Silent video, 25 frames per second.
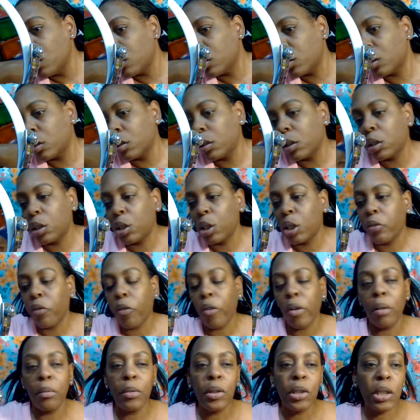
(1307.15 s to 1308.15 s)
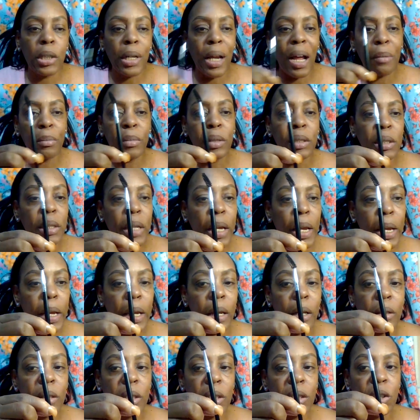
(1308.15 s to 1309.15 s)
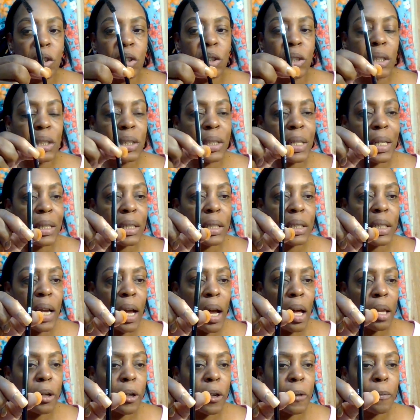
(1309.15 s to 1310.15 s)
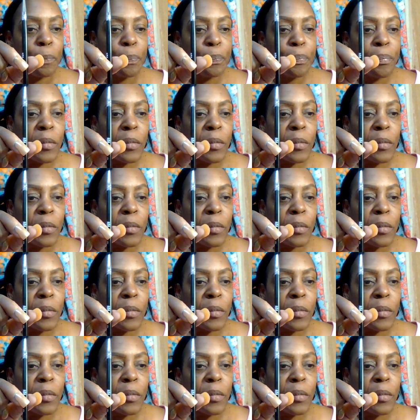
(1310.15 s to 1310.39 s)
so this is from Shop Miss A. This is just a dollar.